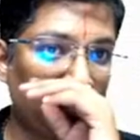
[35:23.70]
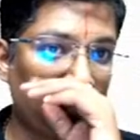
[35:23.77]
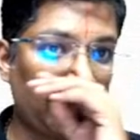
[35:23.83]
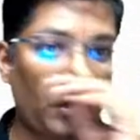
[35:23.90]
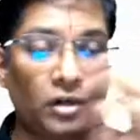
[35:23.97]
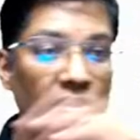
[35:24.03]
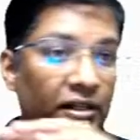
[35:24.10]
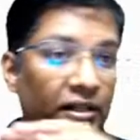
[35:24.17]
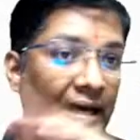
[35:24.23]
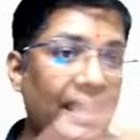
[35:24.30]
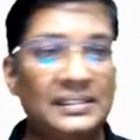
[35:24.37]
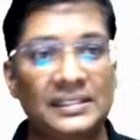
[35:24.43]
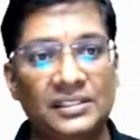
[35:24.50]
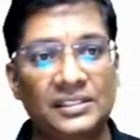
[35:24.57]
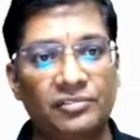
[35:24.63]
Bronsted
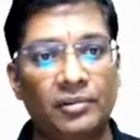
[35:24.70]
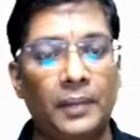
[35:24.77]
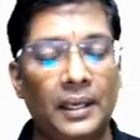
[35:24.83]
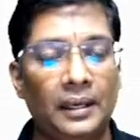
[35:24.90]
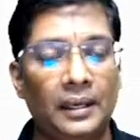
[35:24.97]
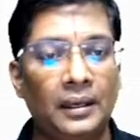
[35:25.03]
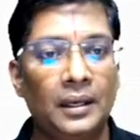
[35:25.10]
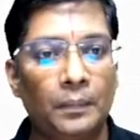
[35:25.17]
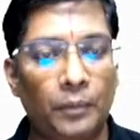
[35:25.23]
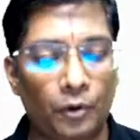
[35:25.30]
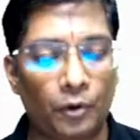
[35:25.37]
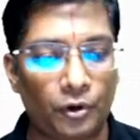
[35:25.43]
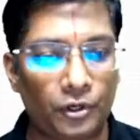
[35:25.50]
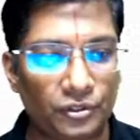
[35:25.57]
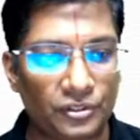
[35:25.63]
acids will be
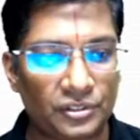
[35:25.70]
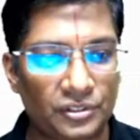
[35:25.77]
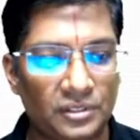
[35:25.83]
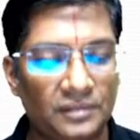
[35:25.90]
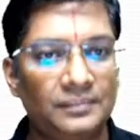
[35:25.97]
produced.